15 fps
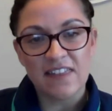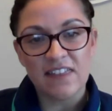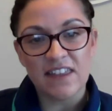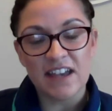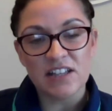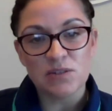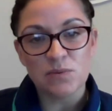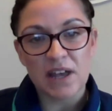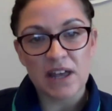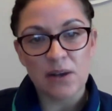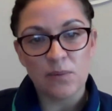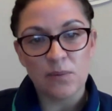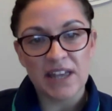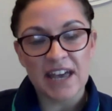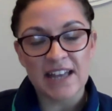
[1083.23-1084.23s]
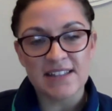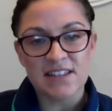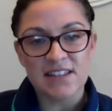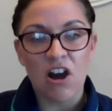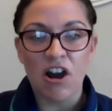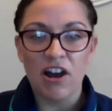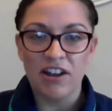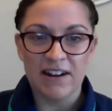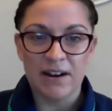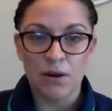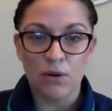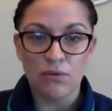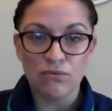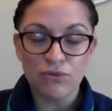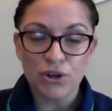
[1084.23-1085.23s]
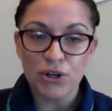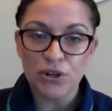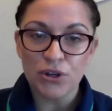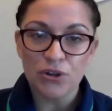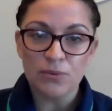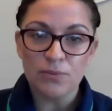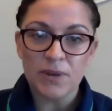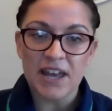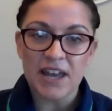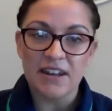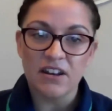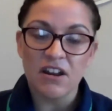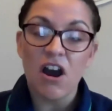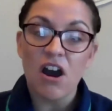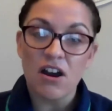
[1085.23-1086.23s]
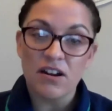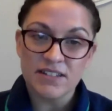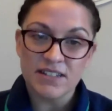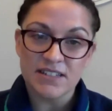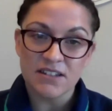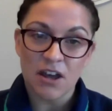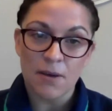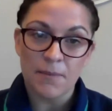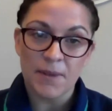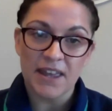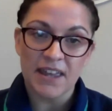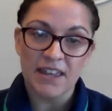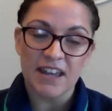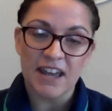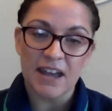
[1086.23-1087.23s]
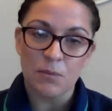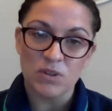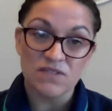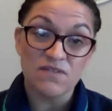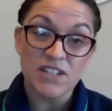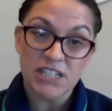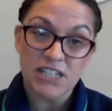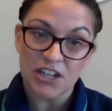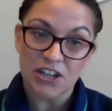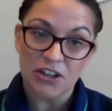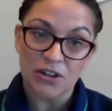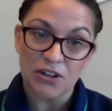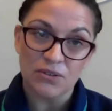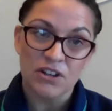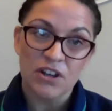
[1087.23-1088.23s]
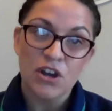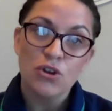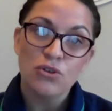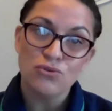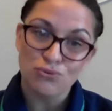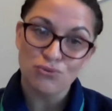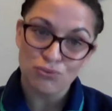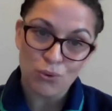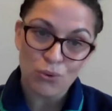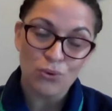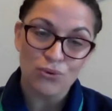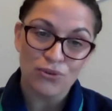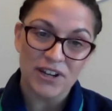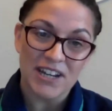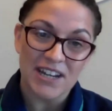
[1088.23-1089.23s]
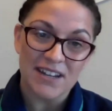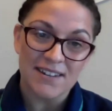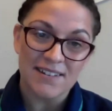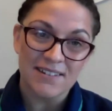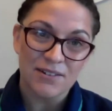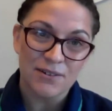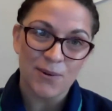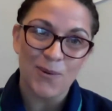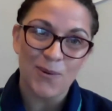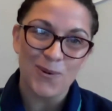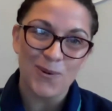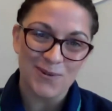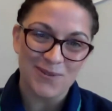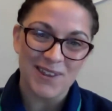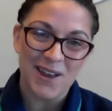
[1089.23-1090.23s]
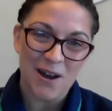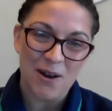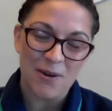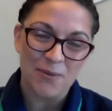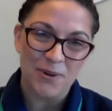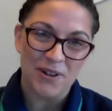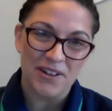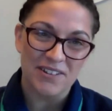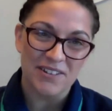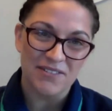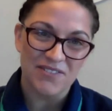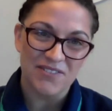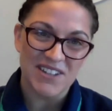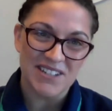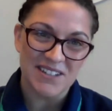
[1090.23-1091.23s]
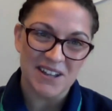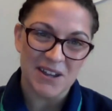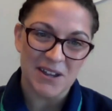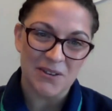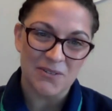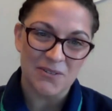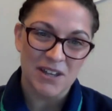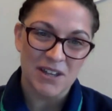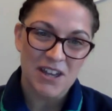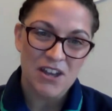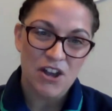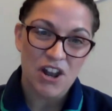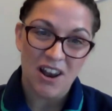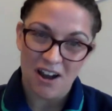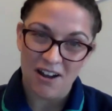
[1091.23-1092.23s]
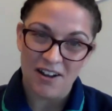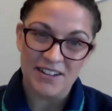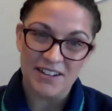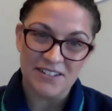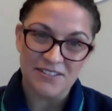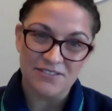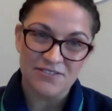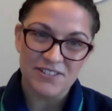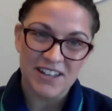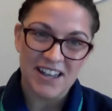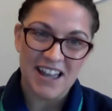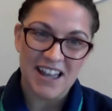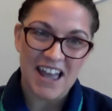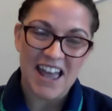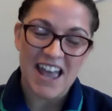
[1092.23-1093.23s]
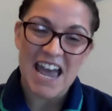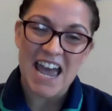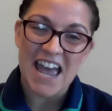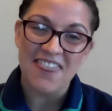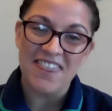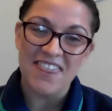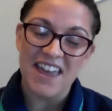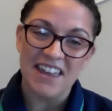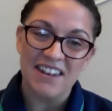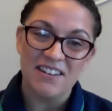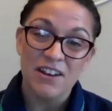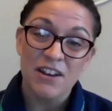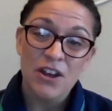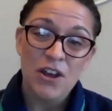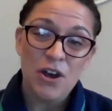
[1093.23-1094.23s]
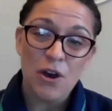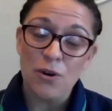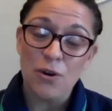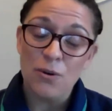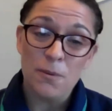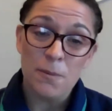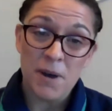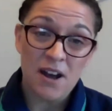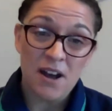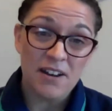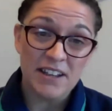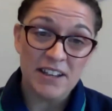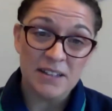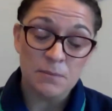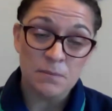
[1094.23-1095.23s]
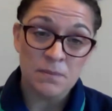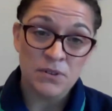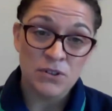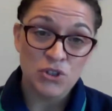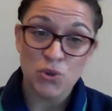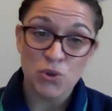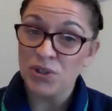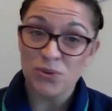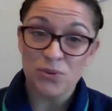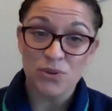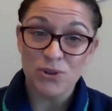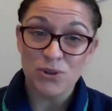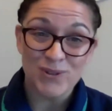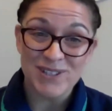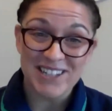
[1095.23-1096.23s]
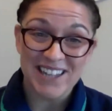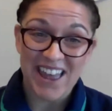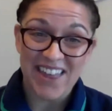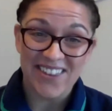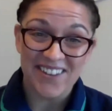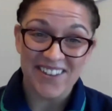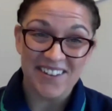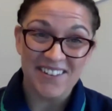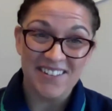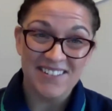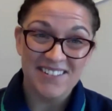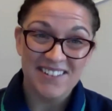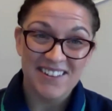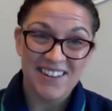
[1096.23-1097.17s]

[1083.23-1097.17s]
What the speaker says: And that's where we had to hire out a room and an artist come in and was videoed drawing all of the artwork of the video live. And then OMI joined all the dots together